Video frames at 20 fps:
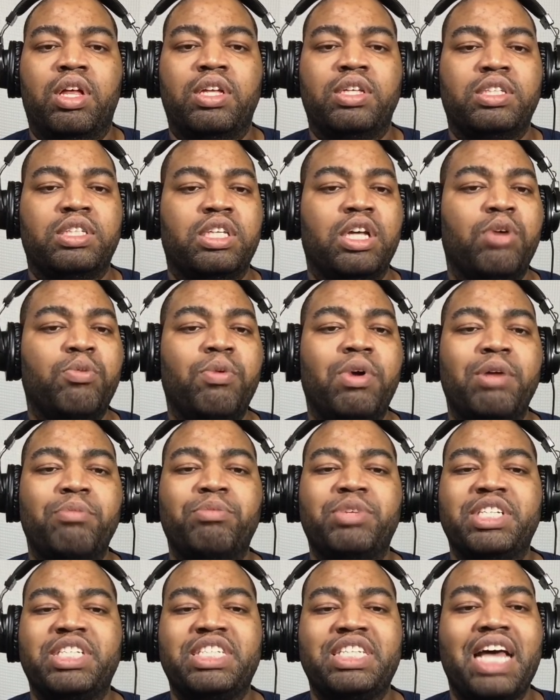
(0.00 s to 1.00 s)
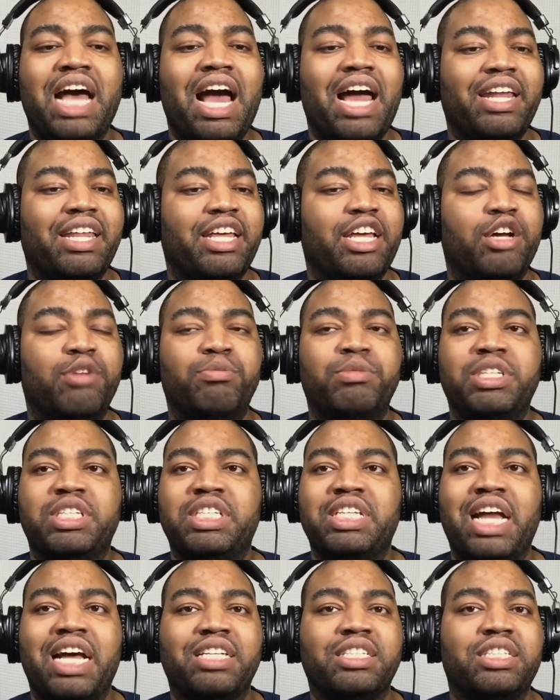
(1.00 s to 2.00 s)
Someone beside him
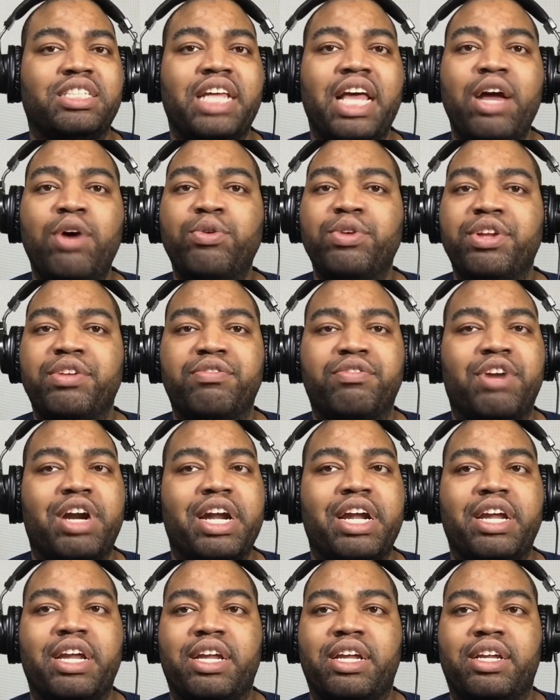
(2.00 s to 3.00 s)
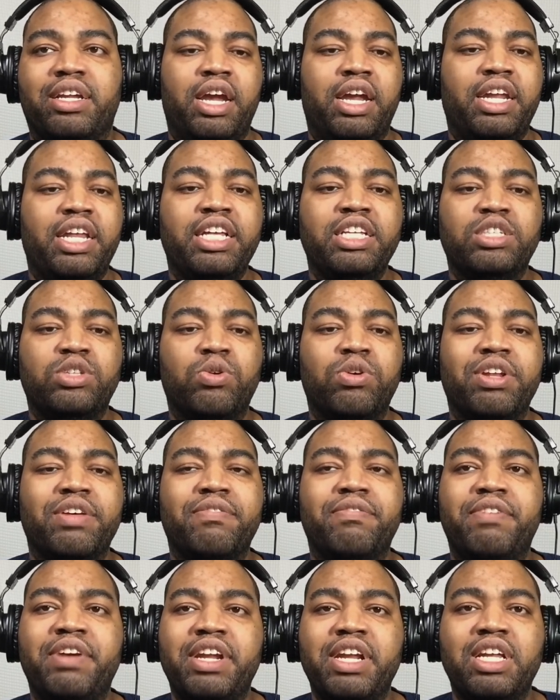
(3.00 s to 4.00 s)
is not sounding right. And he's on a
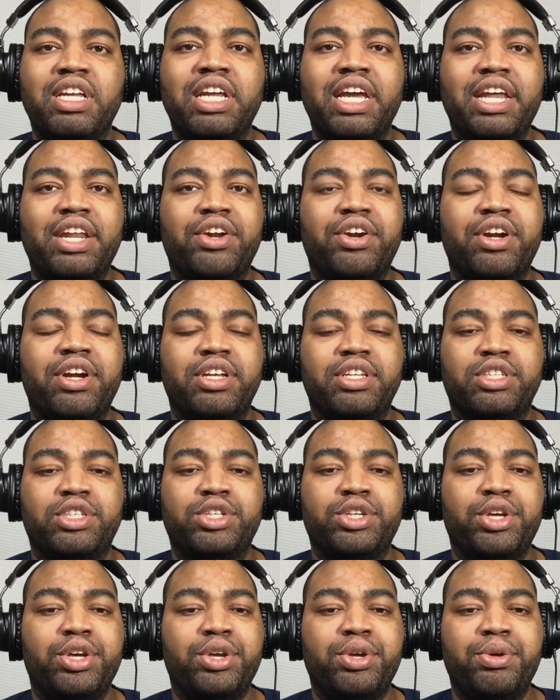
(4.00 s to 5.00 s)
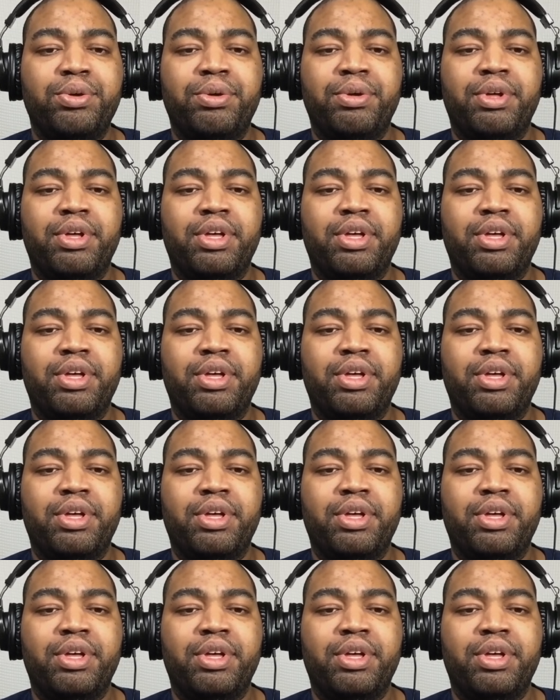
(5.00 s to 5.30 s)
ventilator, too.